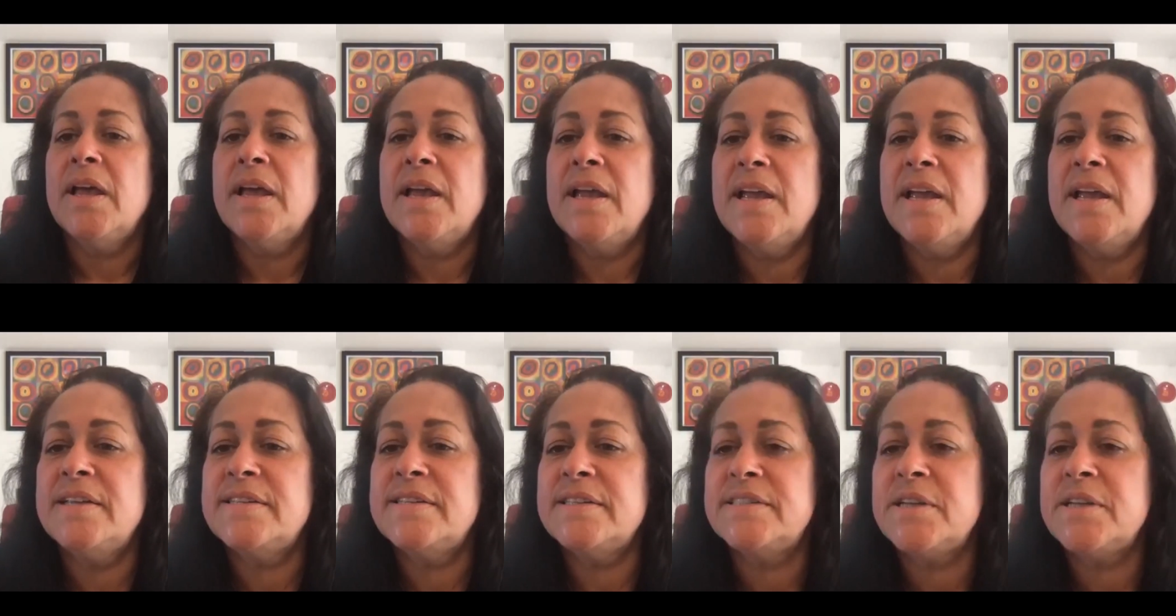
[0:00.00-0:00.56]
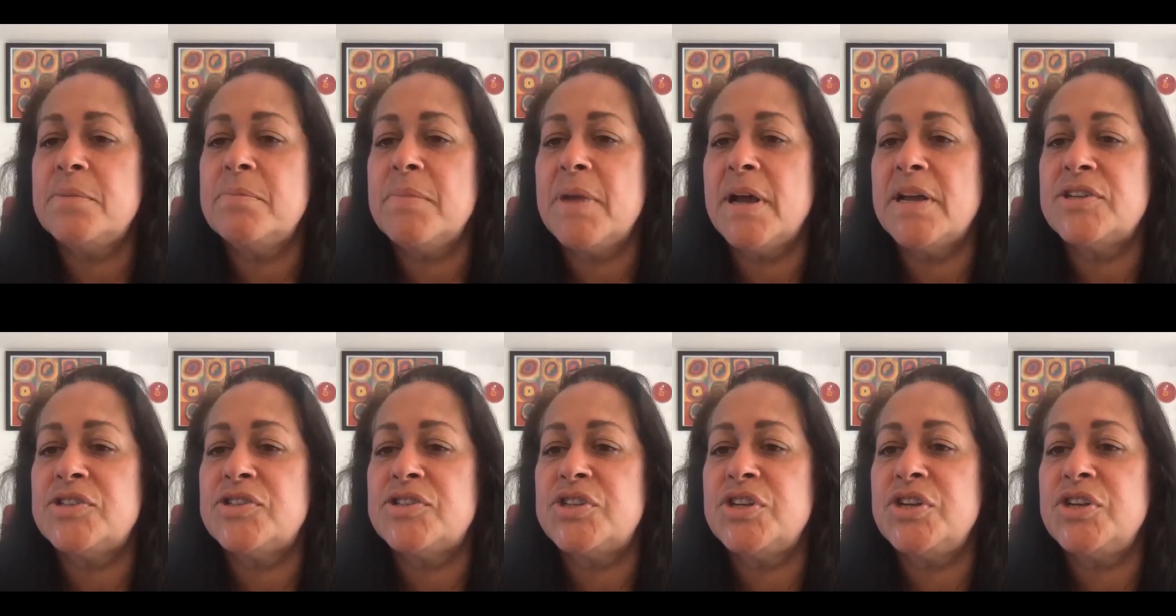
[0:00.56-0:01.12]
Is it a
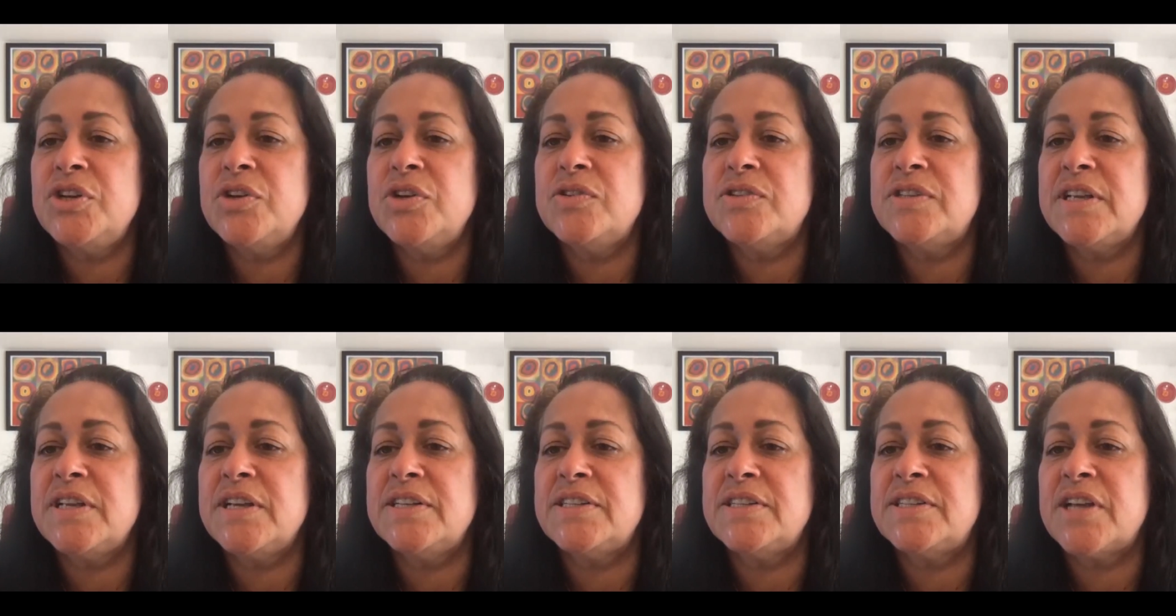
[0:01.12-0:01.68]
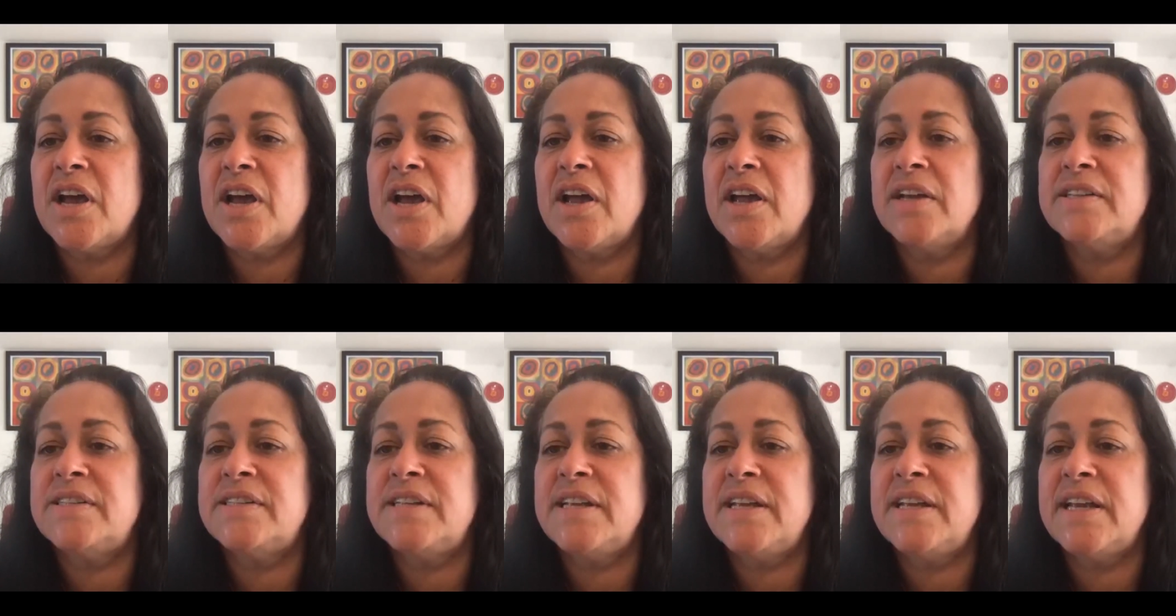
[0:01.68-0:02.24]
must to use the
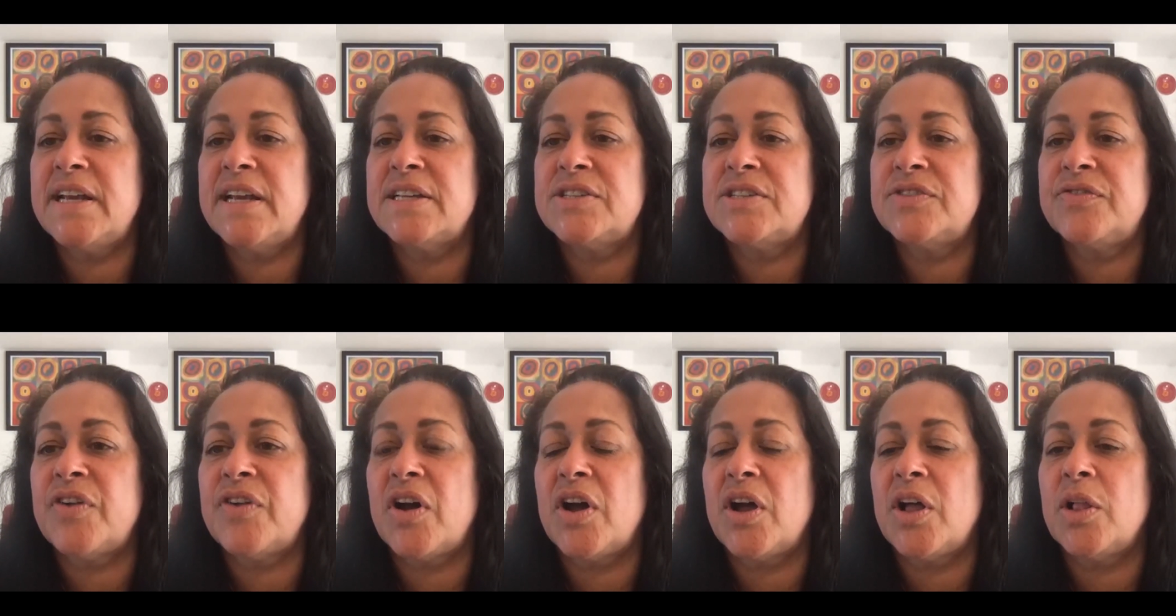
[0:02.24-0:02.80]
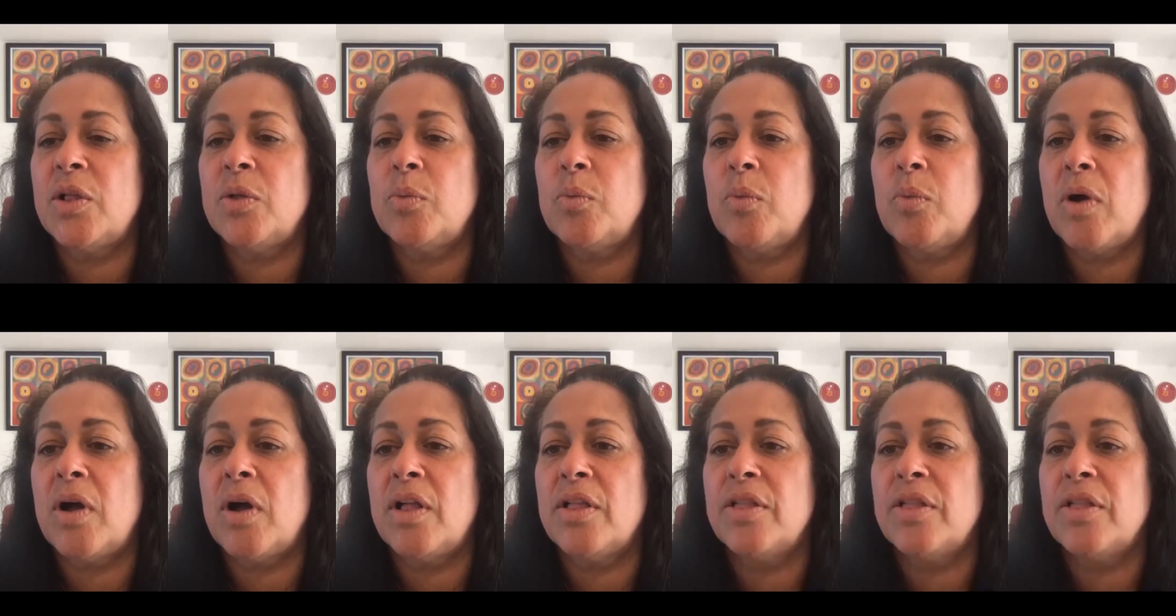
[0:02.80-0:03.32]
entire TS file while